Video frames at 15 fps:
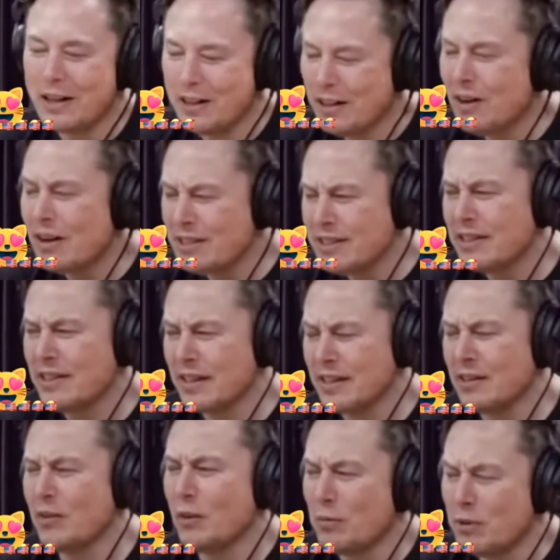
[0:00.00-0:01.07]
I said like
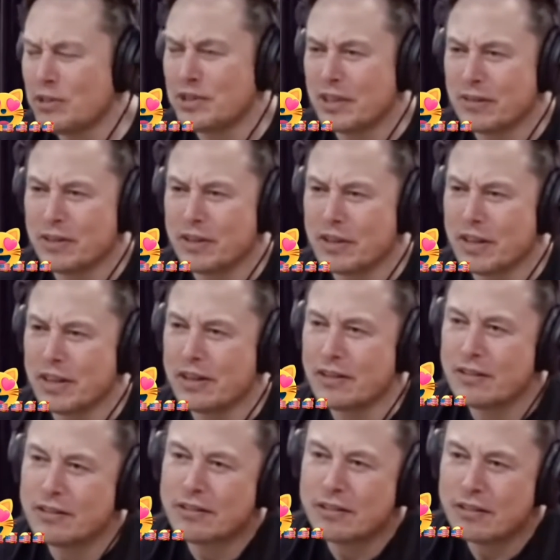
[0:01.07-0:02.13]
almost everything.
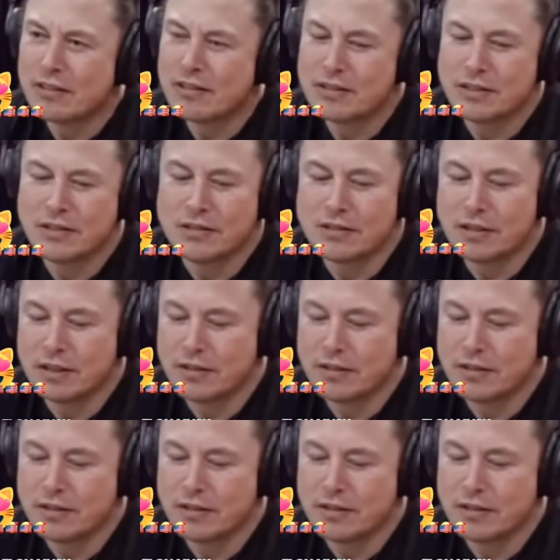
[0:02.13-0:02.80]
So it's like